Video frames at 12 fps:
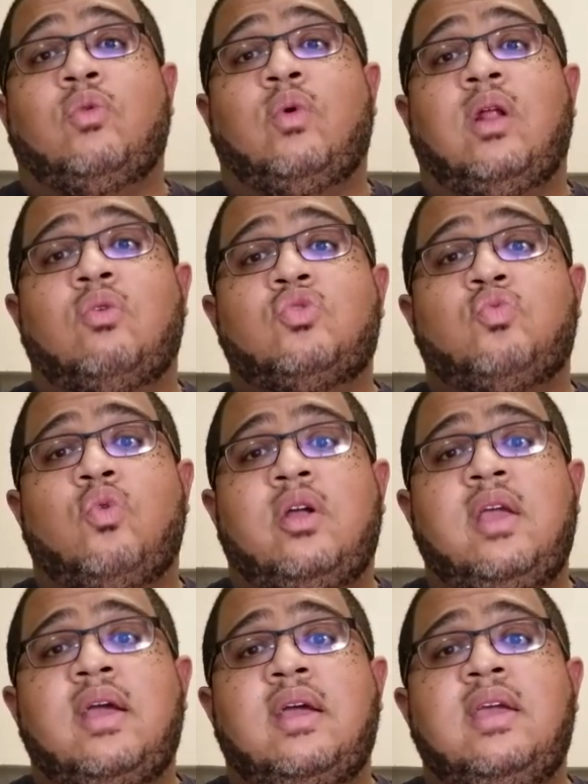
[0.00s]
When I was
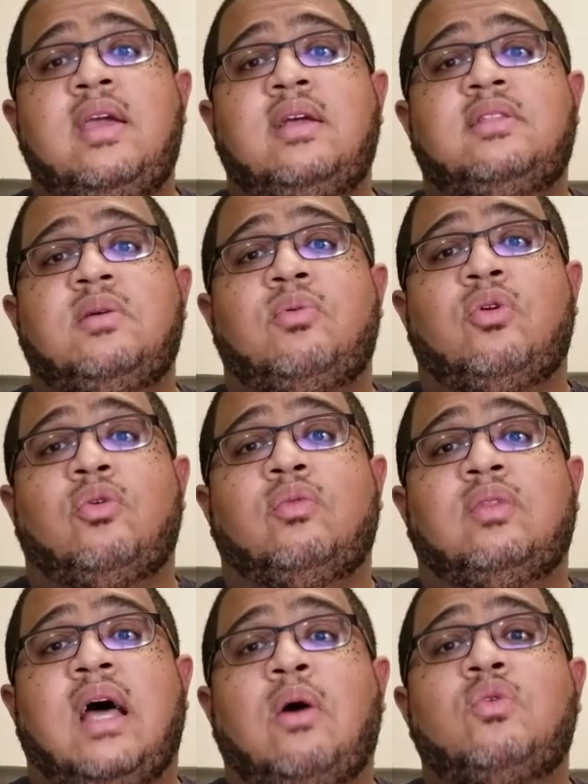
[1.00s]
working at EA
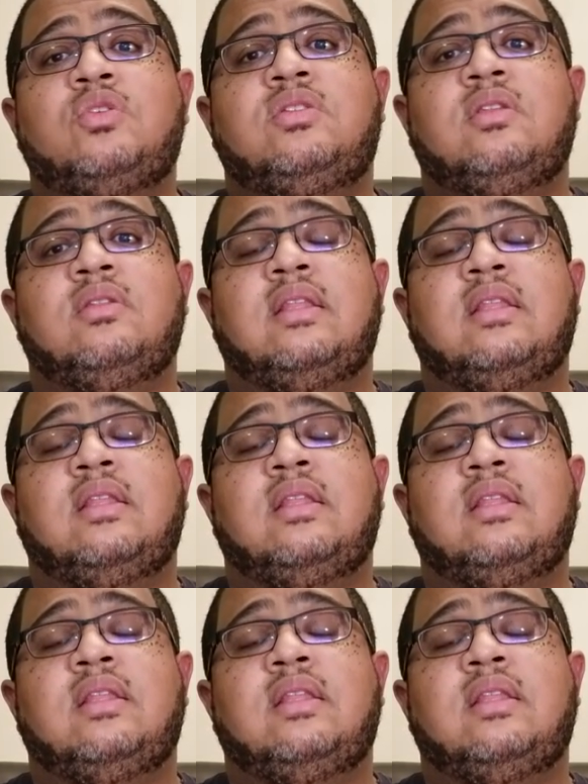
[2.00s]
Tiburon, that was